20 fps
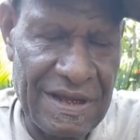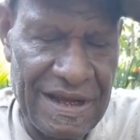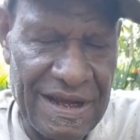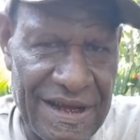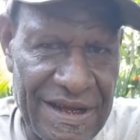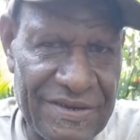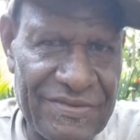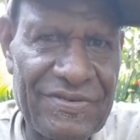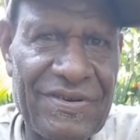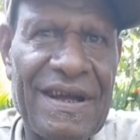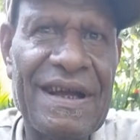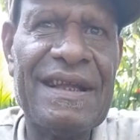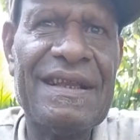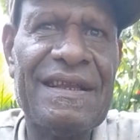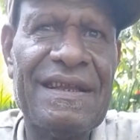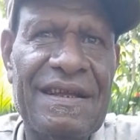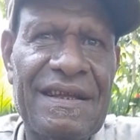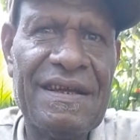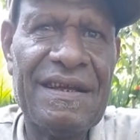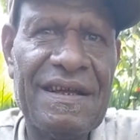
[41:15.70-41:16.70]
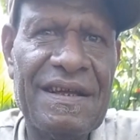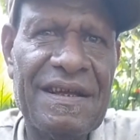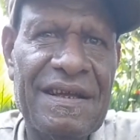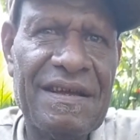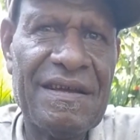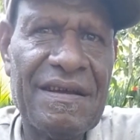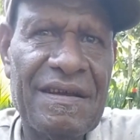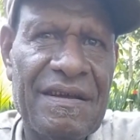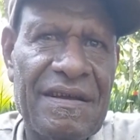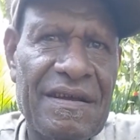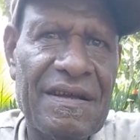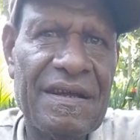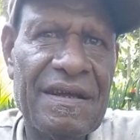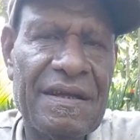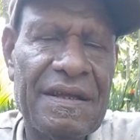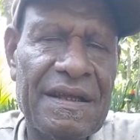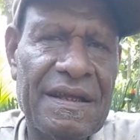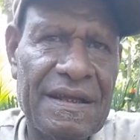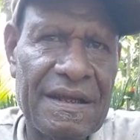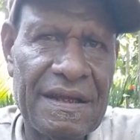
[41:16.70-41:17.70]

and the way of living and the way of understanding.